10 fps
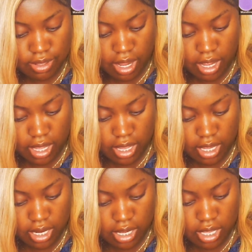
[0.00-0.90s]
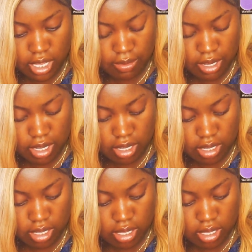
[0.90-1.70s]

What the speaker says: No, I like, yeah, we got,